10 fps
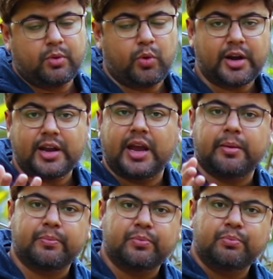What a
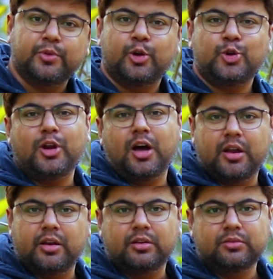time to
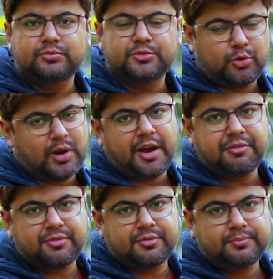learn through
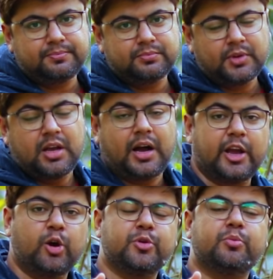life.
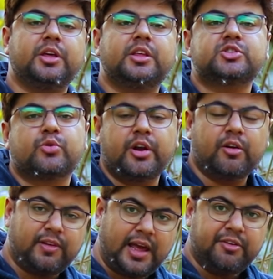I hope you be the student
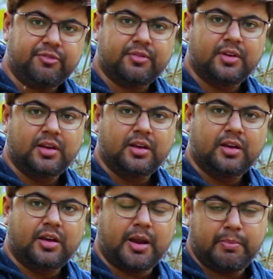of life,
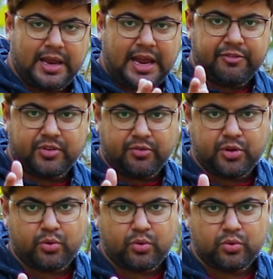and may life give
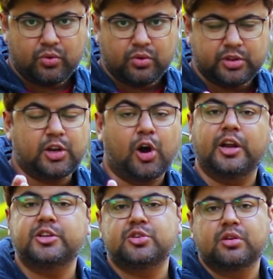you the
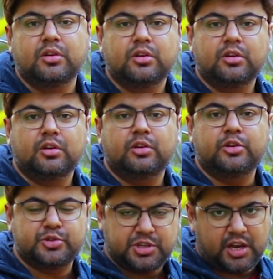knowledge
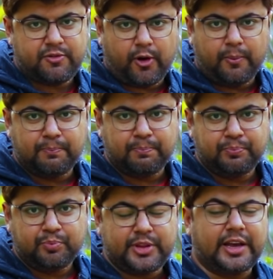you seek for.
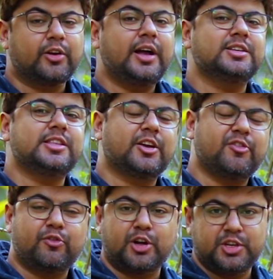Thank you guys. Thank
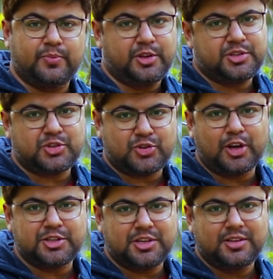you for watching Puneet's
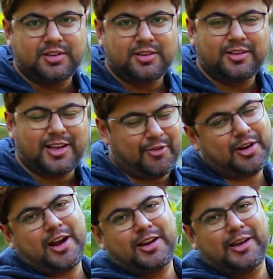Astrology. Have
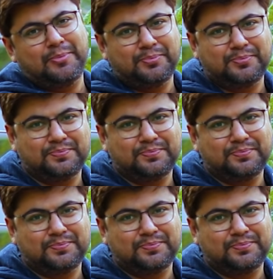a great day.